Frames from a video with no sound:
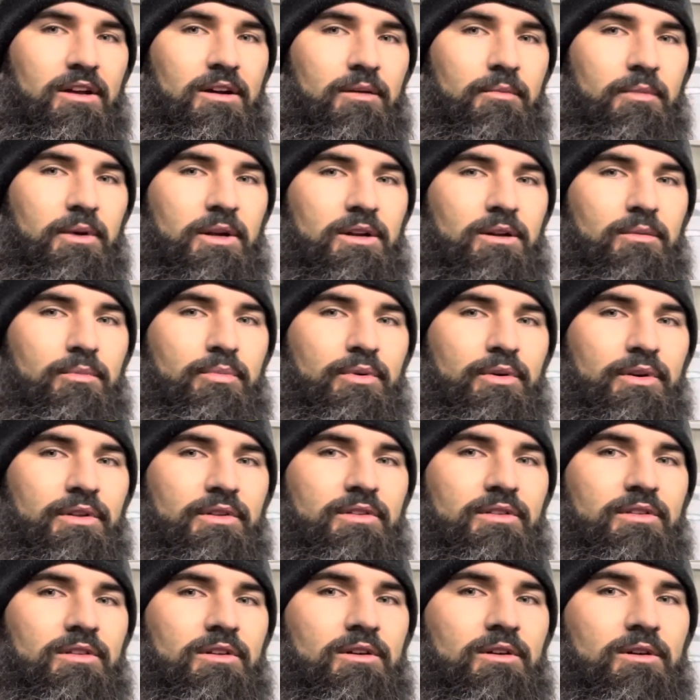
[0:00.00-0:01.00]
I'm gonna put
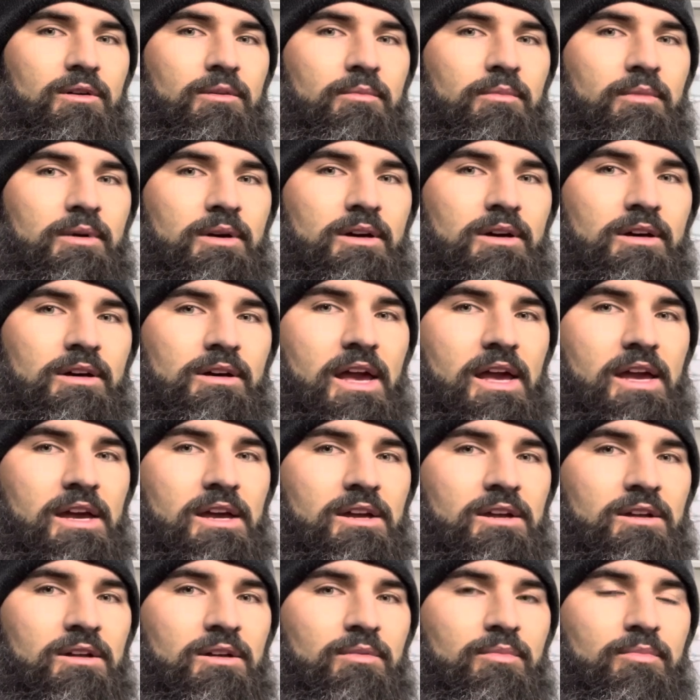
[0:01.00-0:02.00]
some
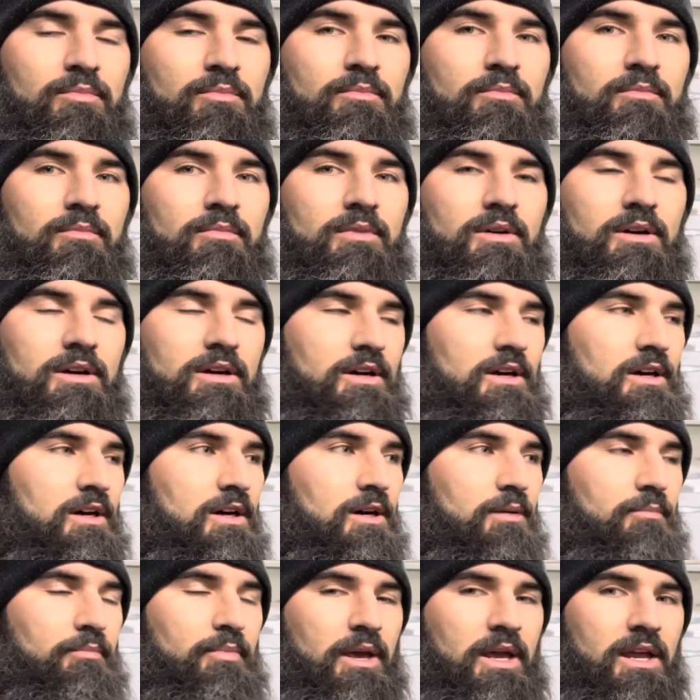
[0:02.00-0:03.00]
hand
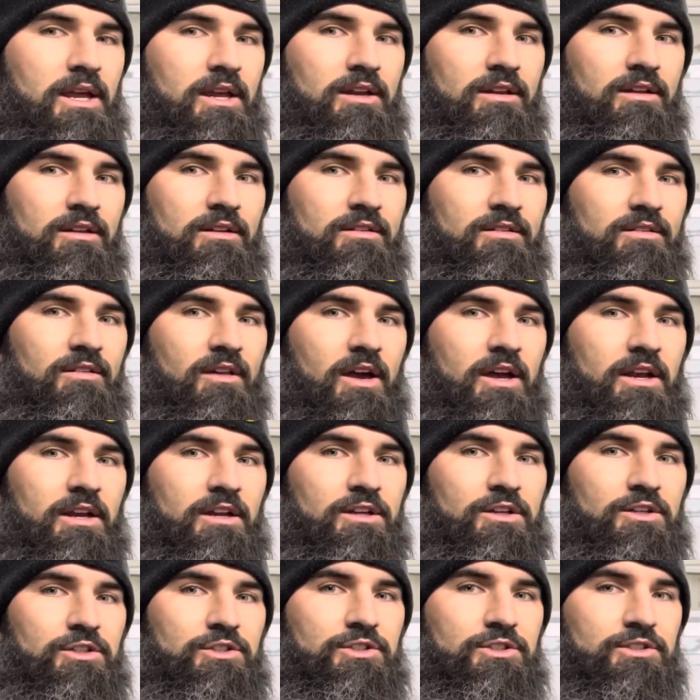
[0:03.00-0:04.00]
painted
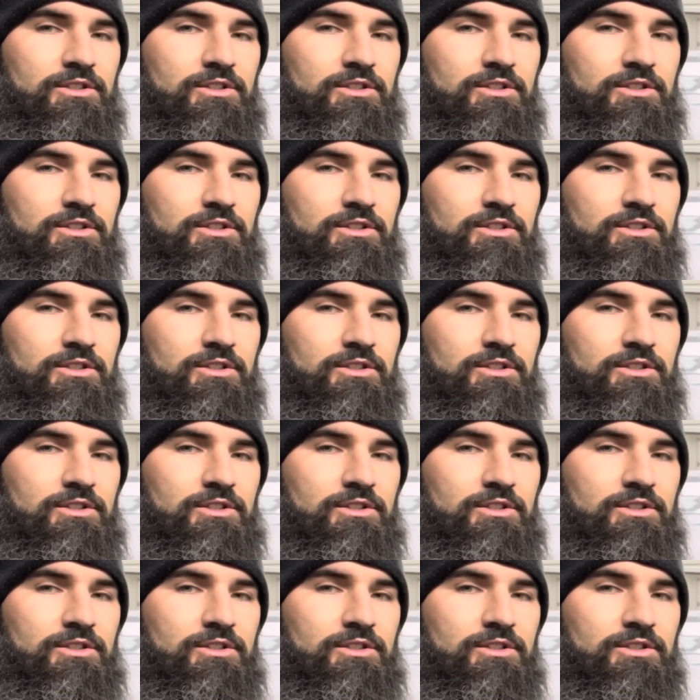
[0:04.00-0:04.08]
signage or